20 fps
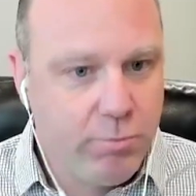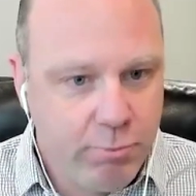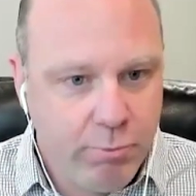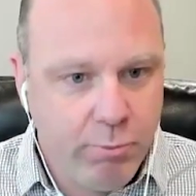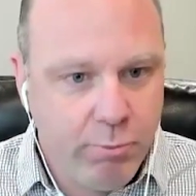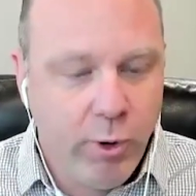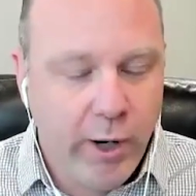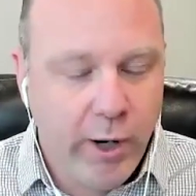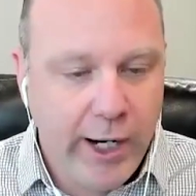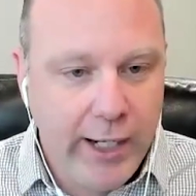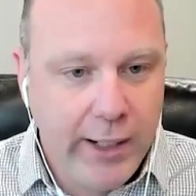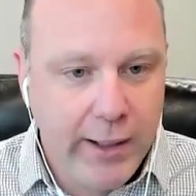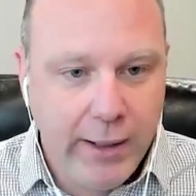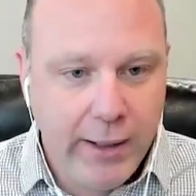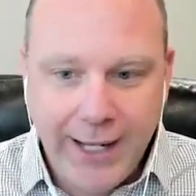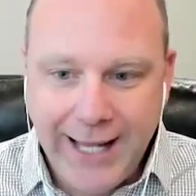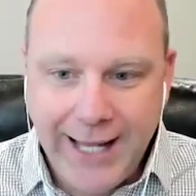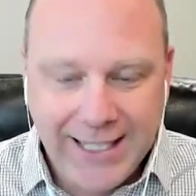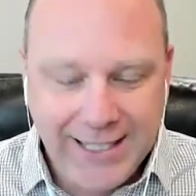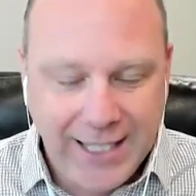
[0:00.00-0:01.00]
right?
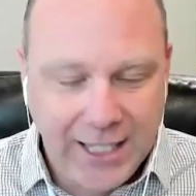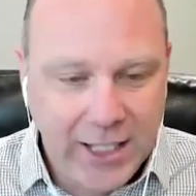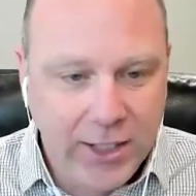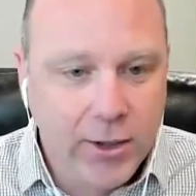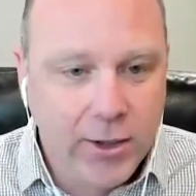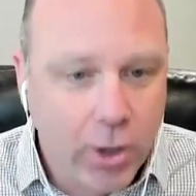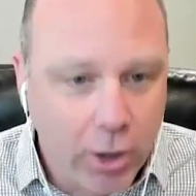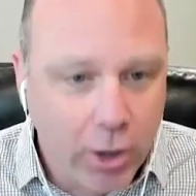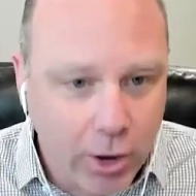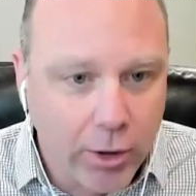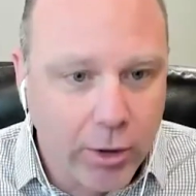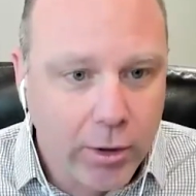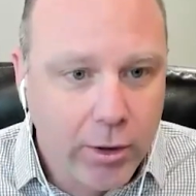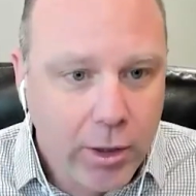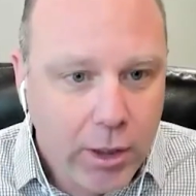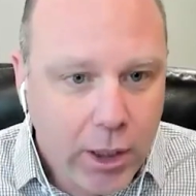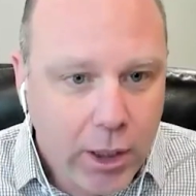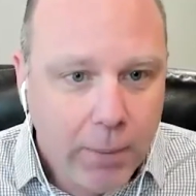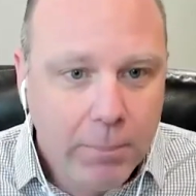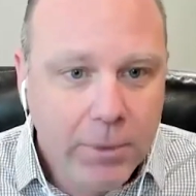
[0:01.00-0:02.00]
That's how you learn.
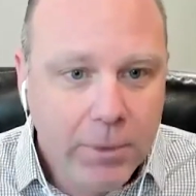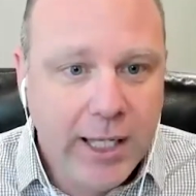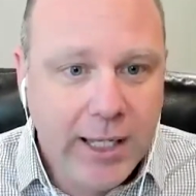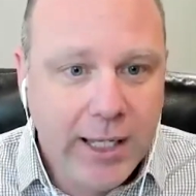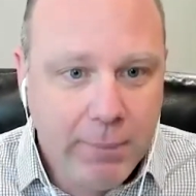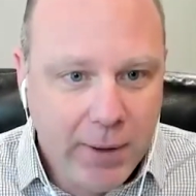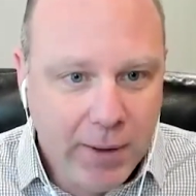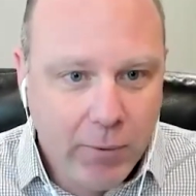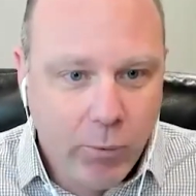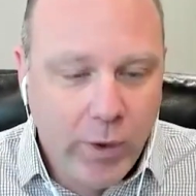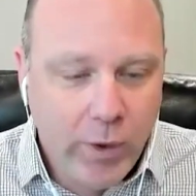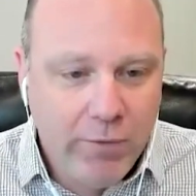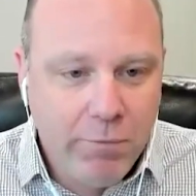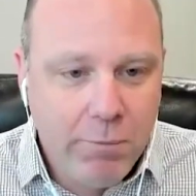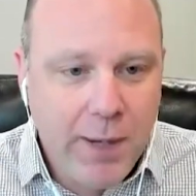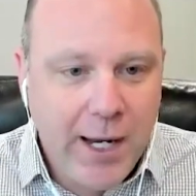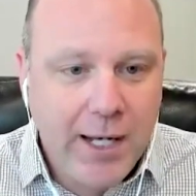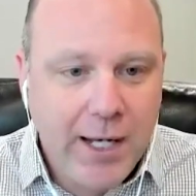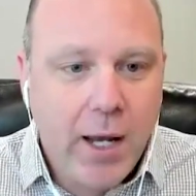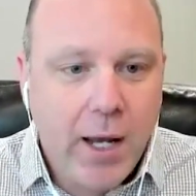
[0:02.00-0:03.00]
Believe me, we've
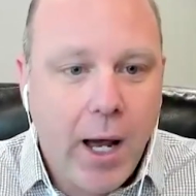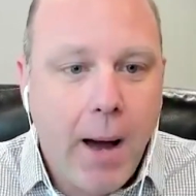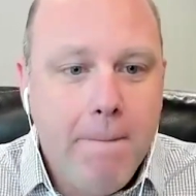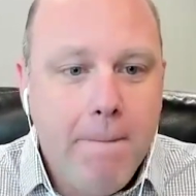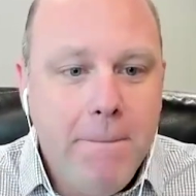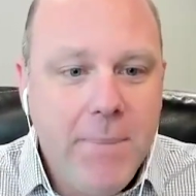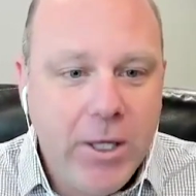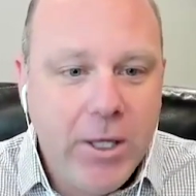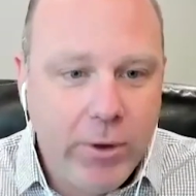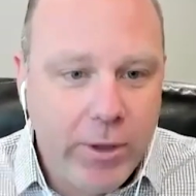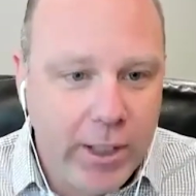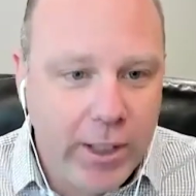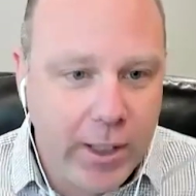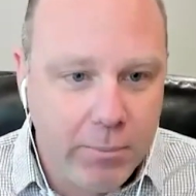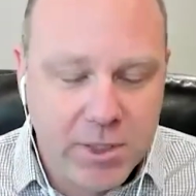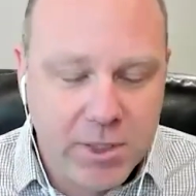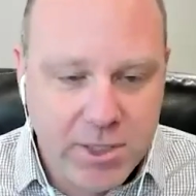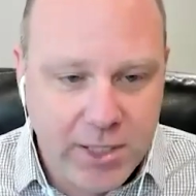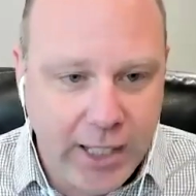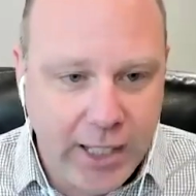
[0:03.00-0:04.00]
made a million
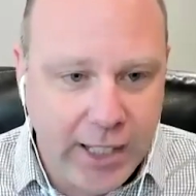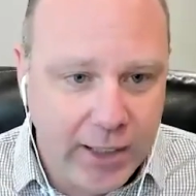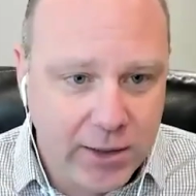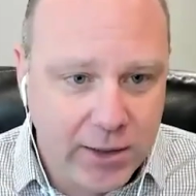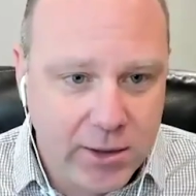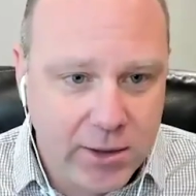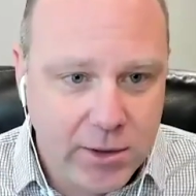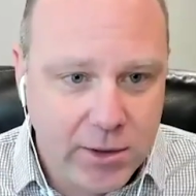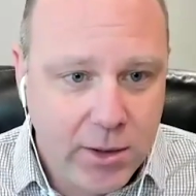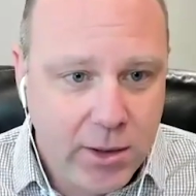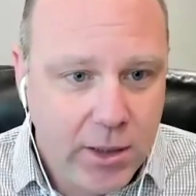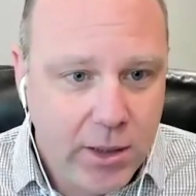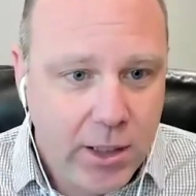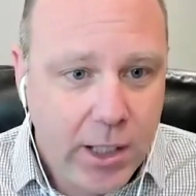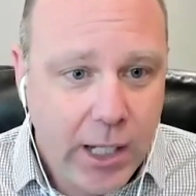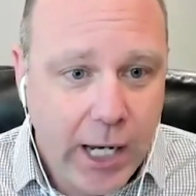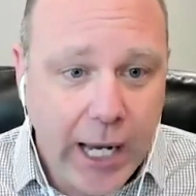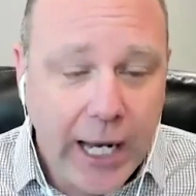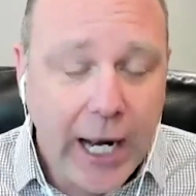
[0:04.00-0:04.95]
mistakes, and